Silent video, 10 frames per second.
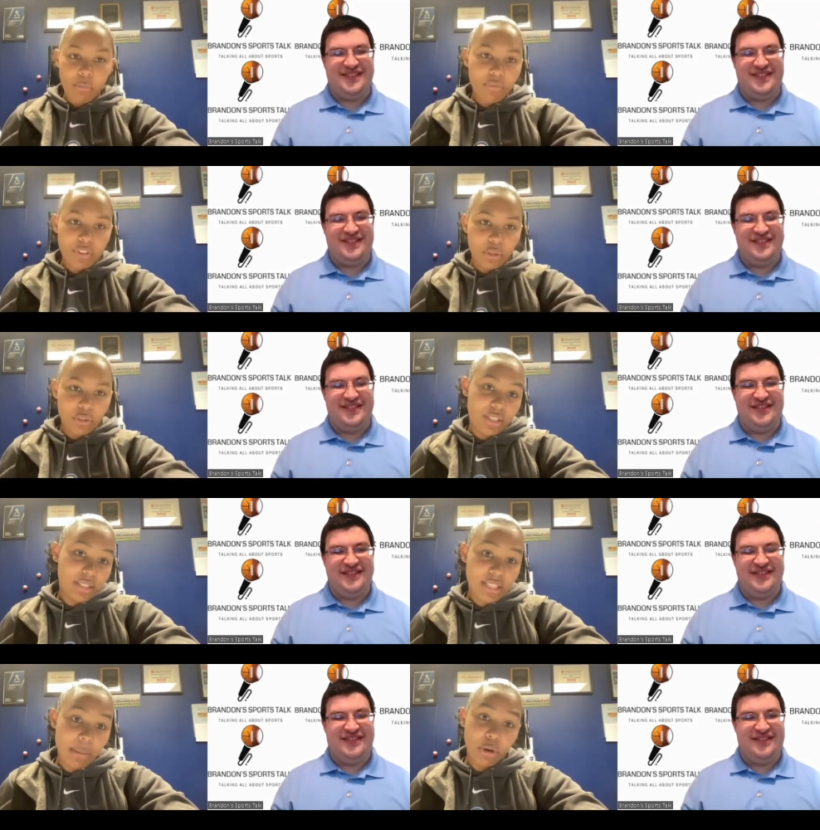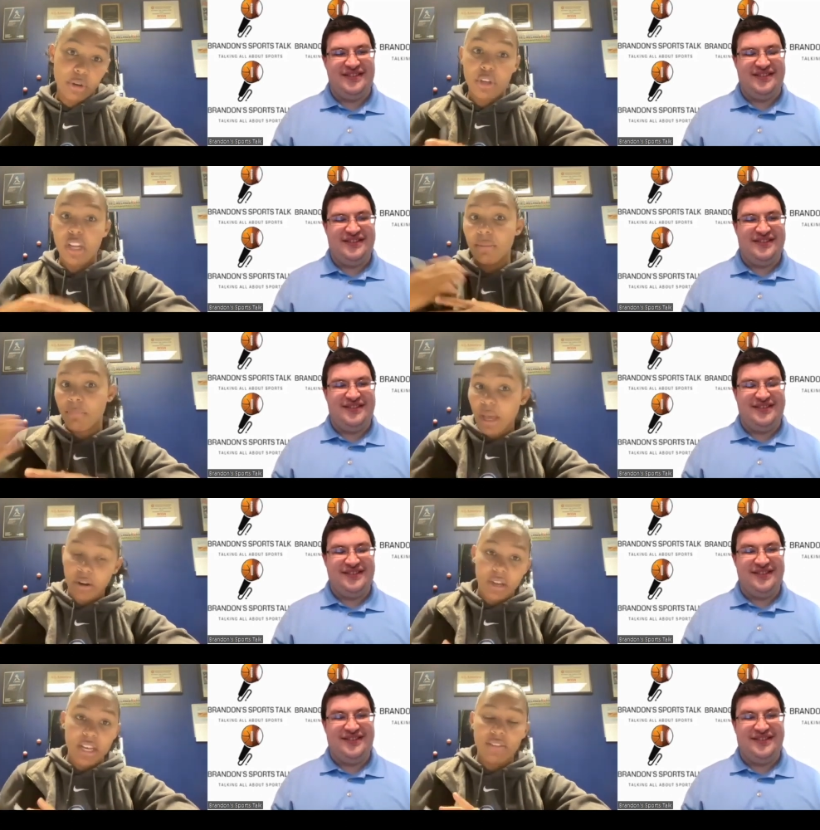Speaker 1: field in the summer, you're getting better
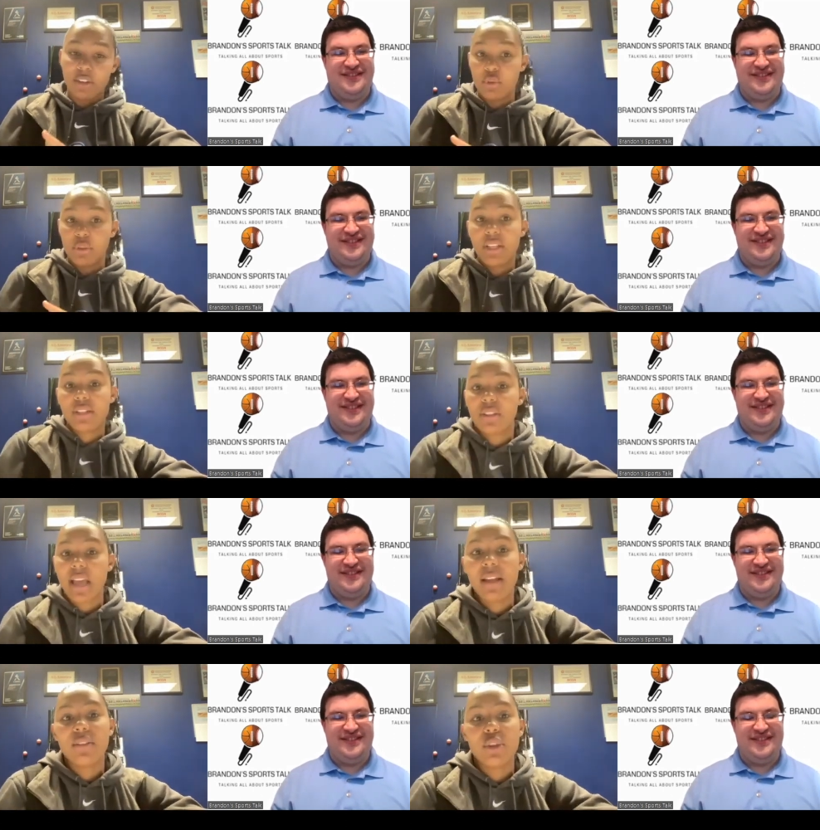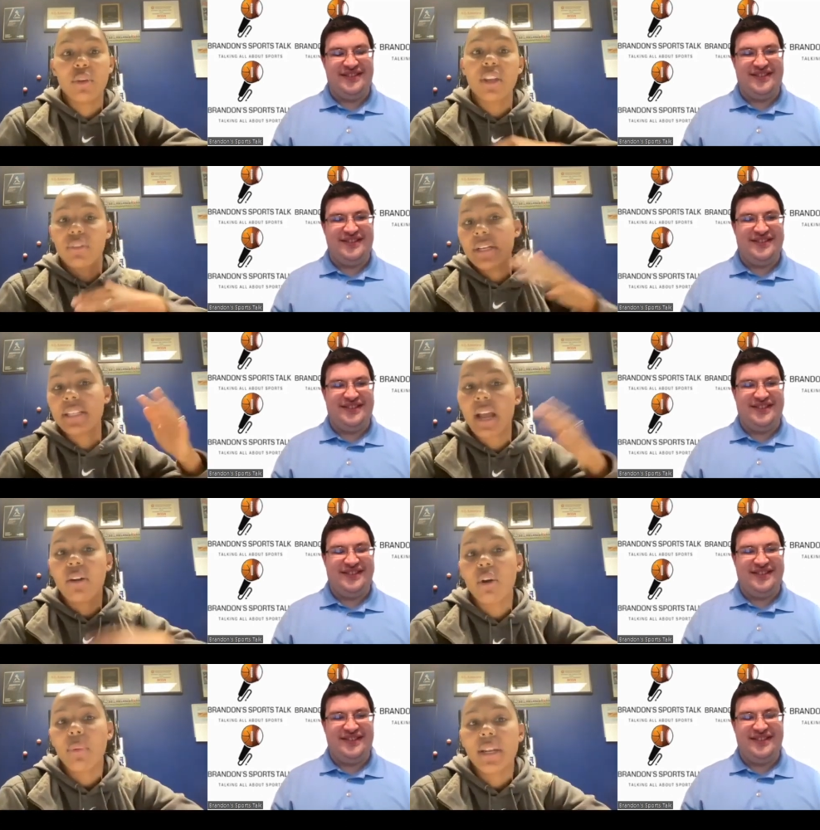individually so that you can reach that
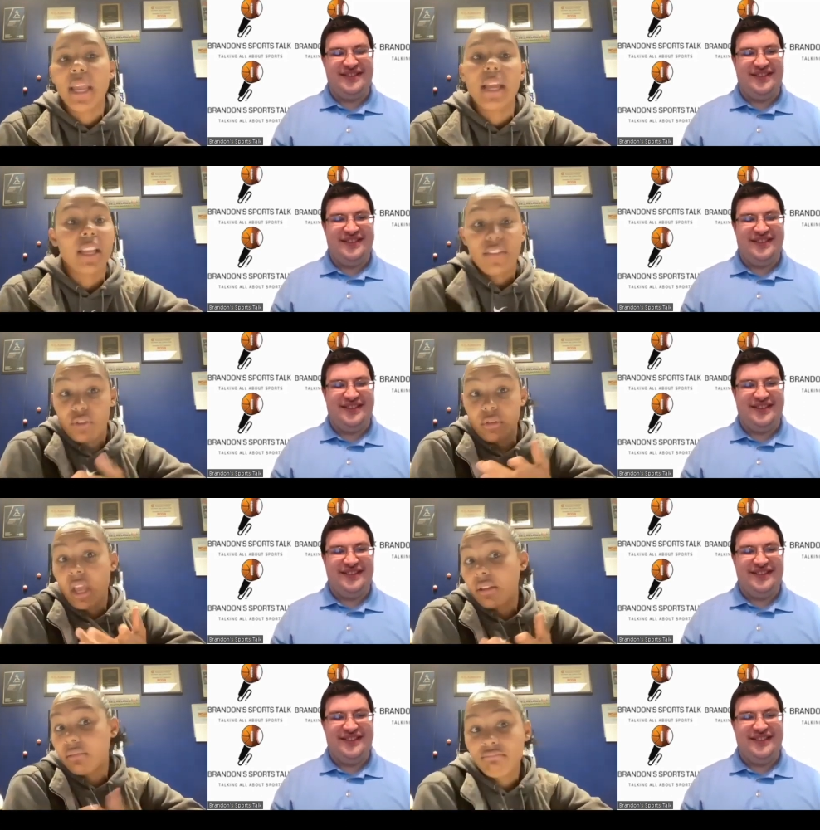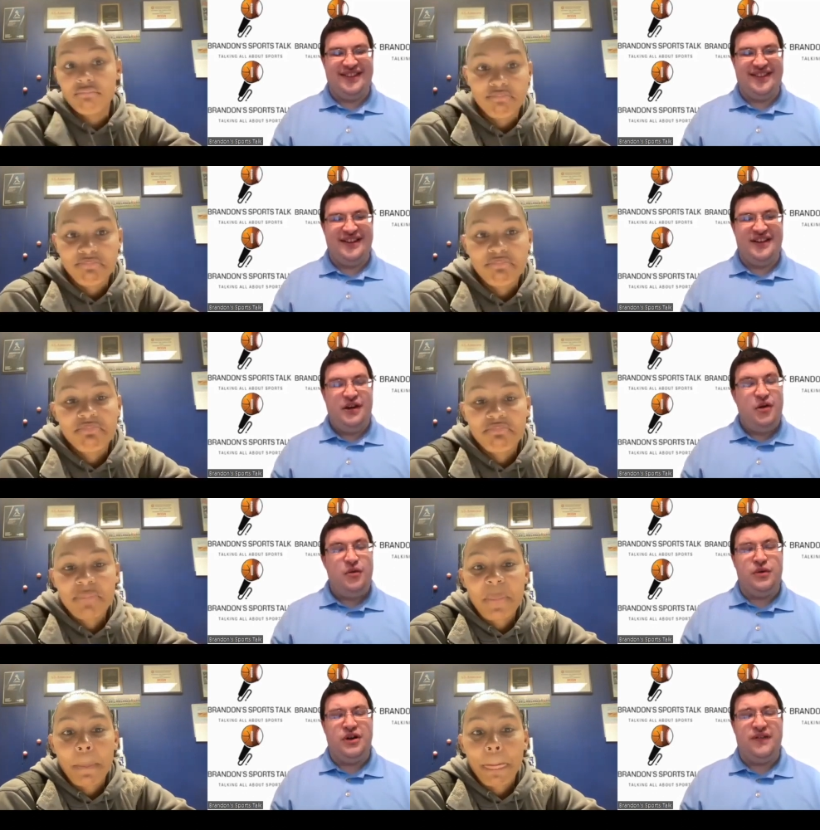goal one day if you'd like.
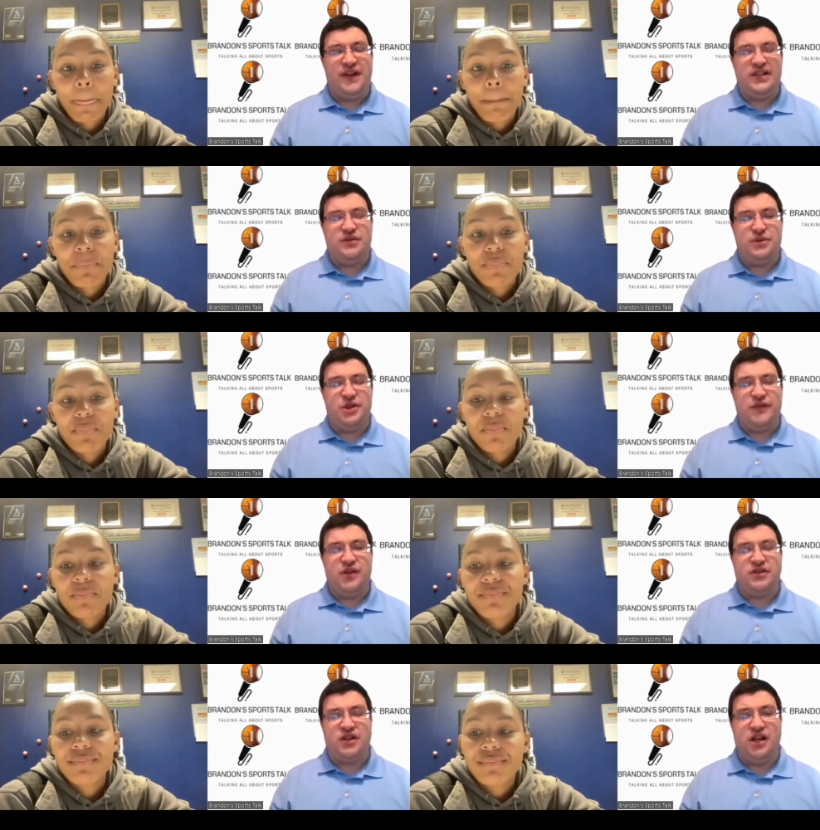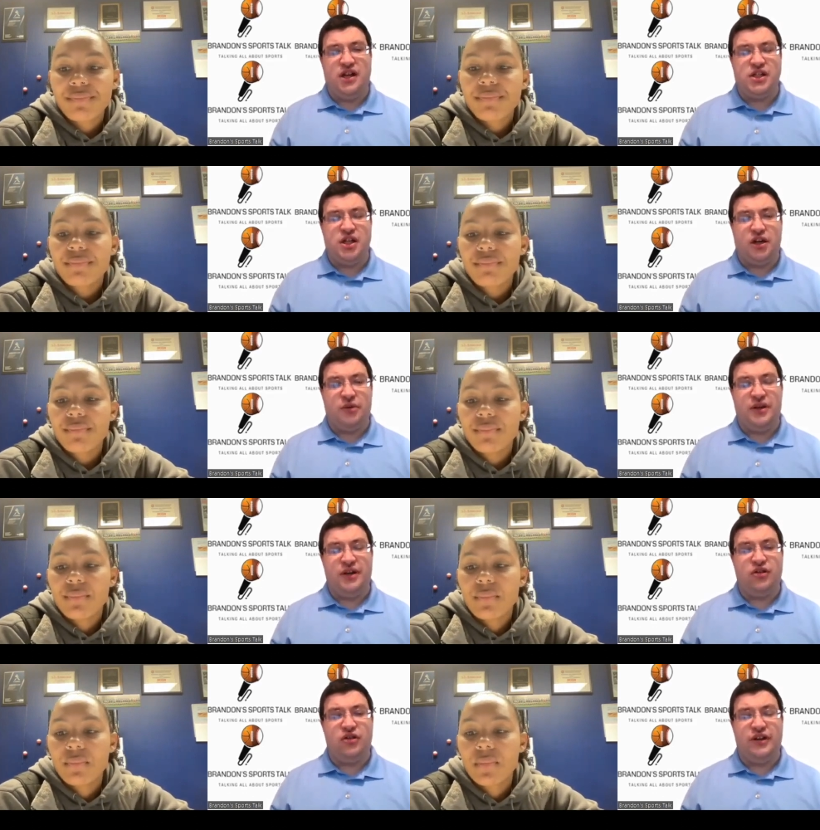
Speaker 2: What advice would you give those college soccer
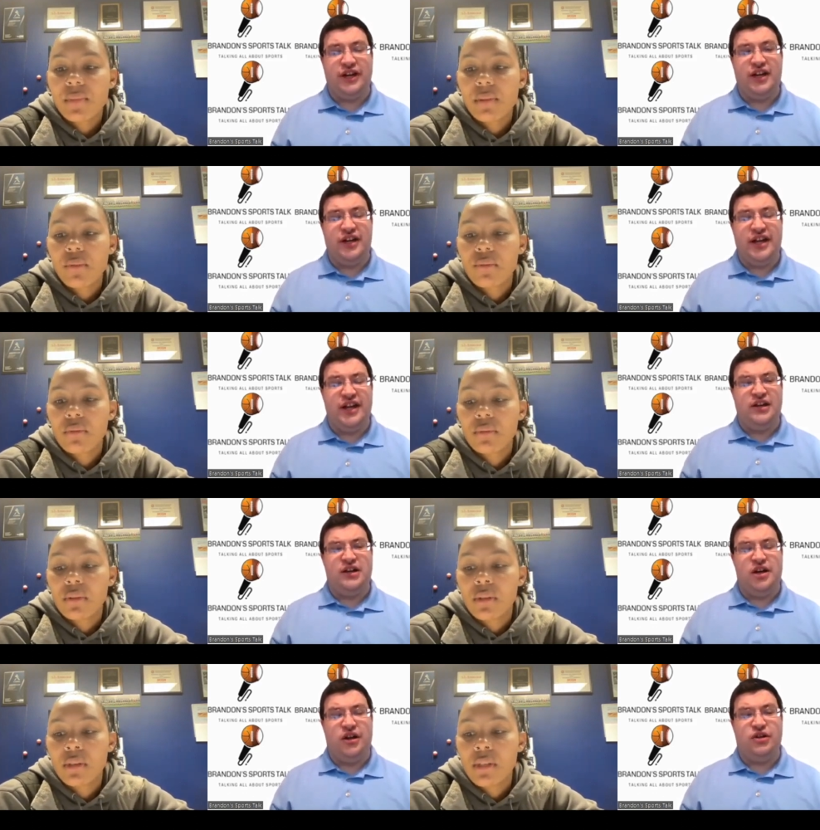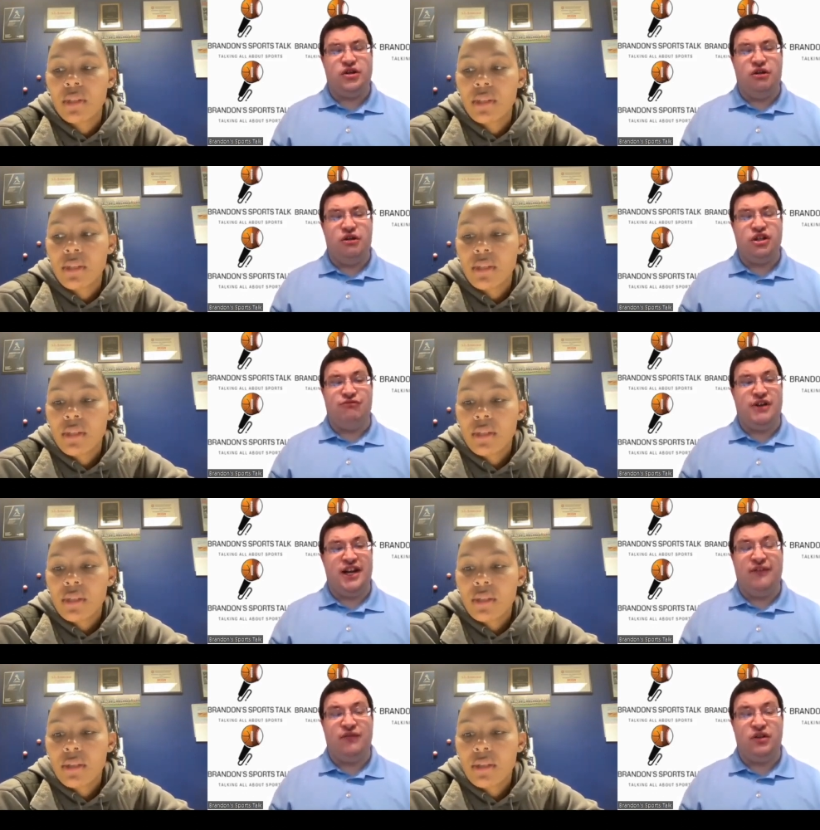players looking to get into college coaching right
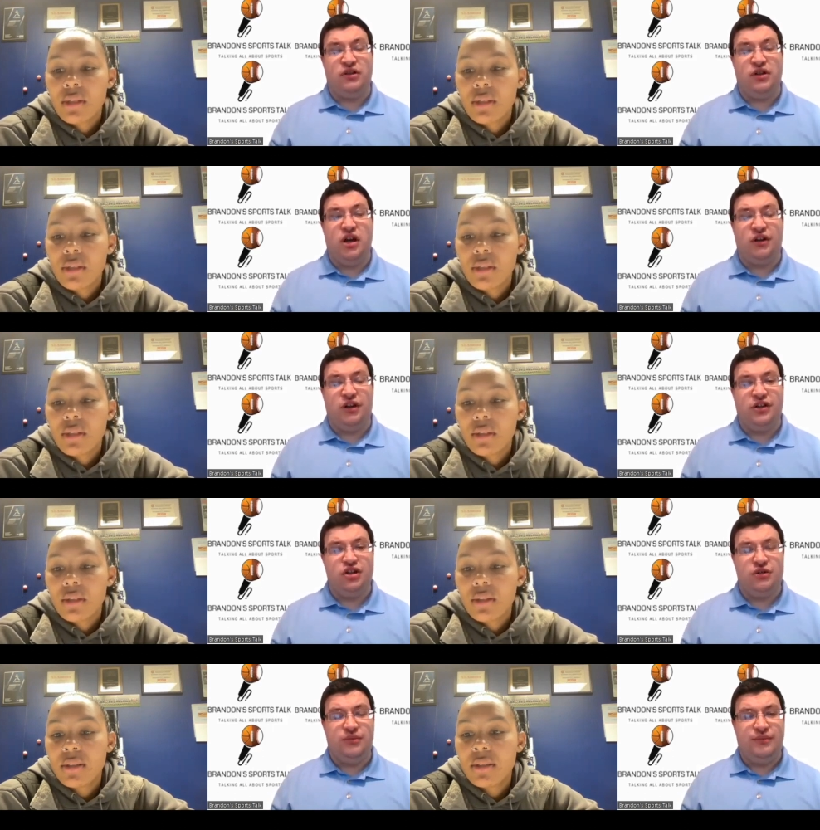after college?